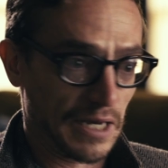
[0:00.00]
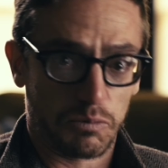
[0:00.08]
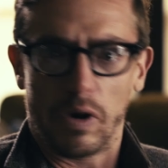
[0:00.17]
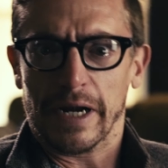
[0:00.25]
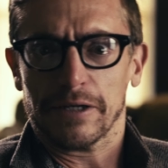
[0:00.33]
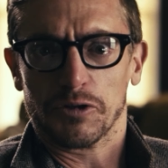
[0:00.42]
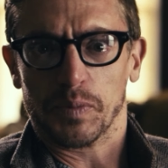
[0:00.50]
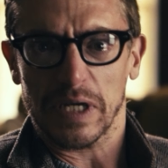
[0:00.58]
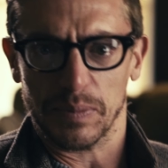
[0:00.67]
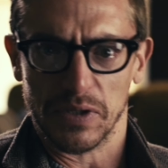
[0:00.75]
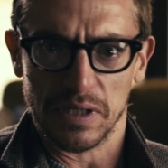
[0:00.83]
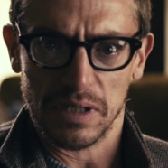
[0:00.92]
in regular
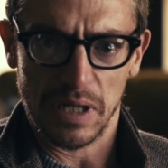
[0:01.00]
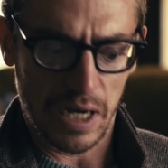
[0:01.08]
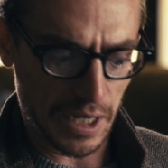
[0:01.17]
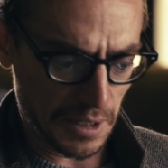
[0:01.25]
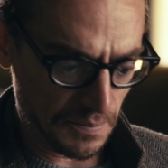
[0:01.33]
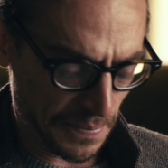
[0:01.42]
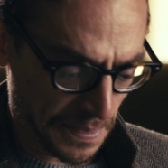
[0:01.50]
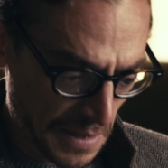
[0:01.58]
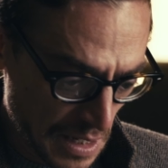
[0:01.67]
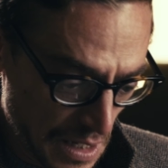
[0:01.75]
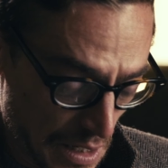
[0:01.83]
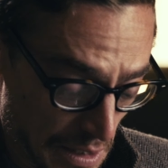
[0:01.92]
people. Now
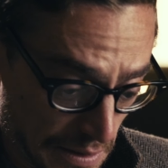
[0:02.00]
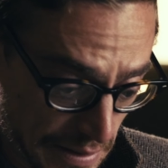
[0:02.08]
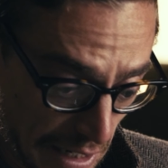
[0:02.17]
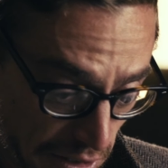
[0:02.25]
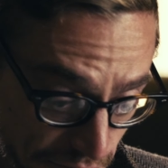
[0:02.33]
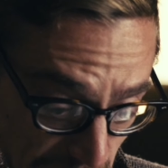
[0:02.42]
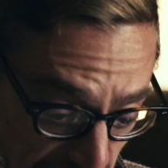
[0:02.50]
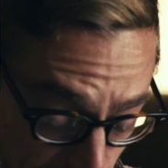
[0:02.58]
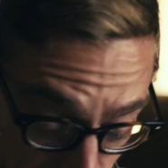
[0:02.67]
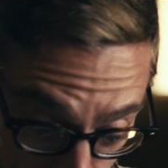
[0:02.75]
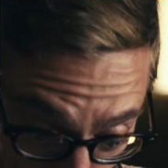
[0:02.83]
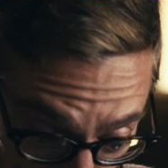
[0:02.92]
you have to
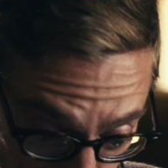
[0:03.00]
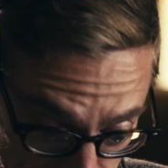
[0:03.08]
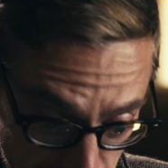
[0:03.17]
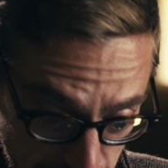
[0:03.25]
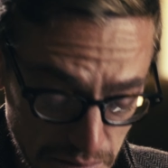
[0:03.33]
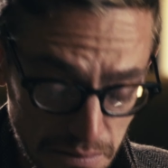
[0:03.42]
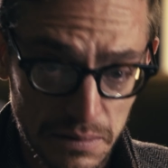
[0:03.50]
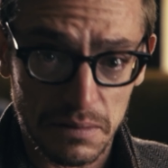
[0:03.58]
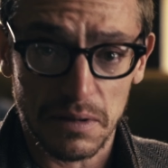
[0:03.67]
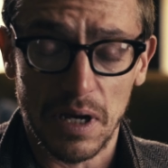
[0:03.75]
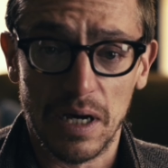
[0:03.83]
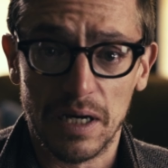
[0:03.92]
keep in mind
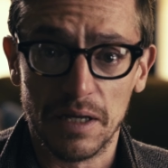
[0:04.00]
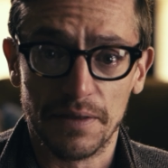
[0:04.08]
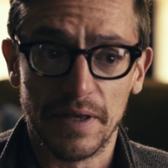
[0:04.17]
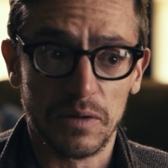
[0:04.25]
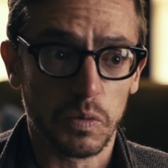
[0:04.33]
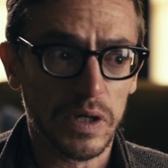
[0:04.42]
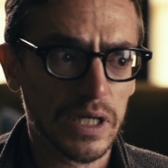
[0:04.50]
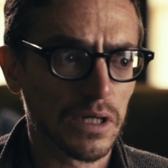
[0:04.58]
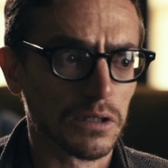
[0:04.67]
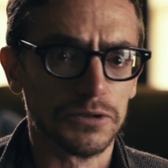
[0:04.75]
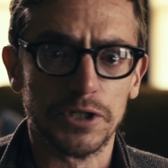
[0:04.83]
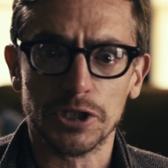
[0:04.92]
that we
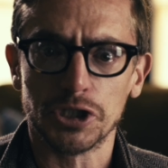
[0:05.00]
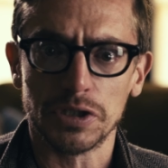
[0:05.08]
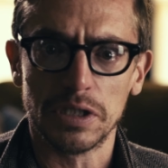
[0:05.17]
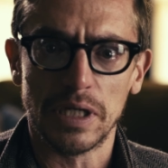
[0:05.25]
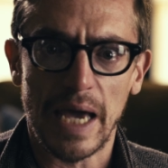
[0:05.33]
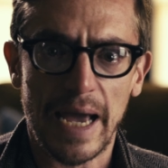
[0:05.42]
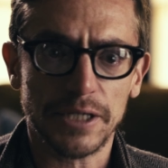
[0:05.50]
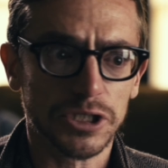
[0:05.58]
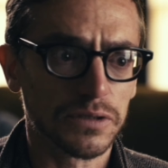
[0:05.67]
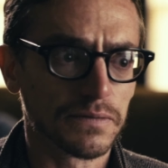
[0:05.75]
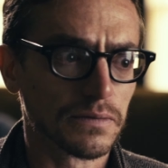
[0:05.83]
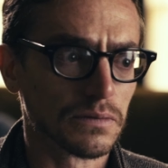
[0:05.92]
initially
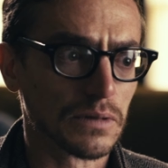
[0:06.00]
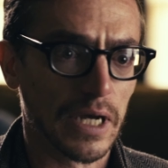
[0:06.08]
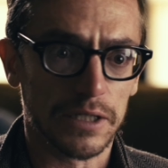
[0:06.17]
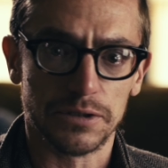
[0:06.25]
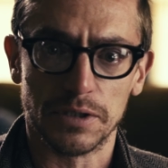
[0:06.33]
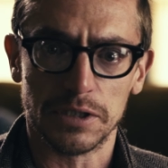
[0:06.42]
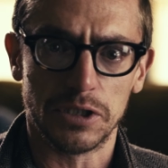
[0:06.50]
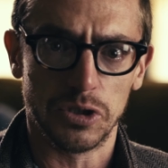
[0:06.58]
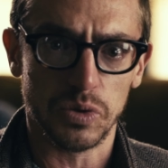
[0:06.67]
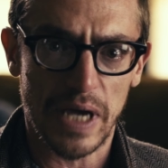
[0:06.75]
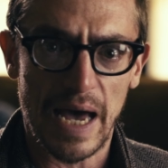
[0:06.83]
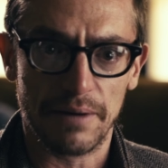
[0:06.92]
asked, as the two
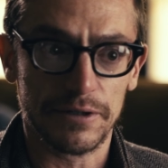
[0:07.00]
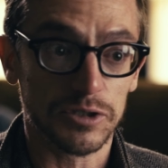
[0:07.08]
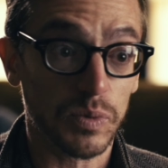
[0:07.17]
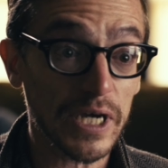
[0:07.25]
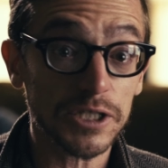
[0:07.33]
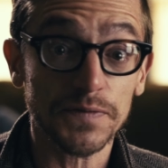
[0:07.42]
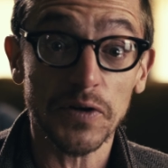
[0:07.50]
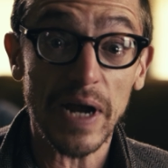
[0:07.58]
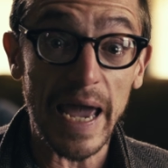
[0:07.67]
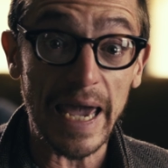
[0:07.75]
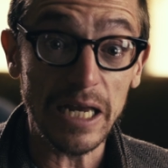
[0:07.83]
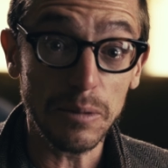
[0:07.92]
counties, we asked for
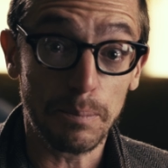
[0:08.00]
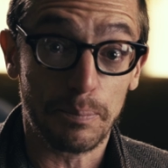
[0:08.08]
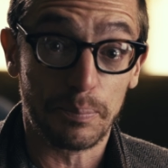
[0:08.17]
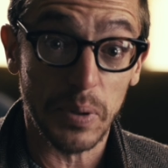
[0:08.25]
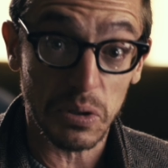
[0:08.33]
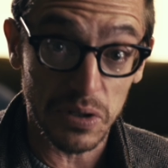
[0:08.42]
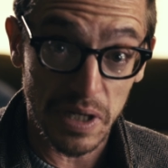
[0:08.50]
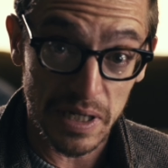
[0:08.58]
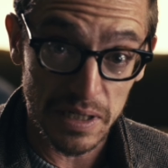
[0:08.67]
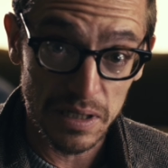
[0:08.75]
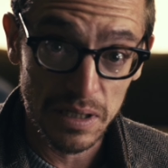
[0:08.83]
$8 billion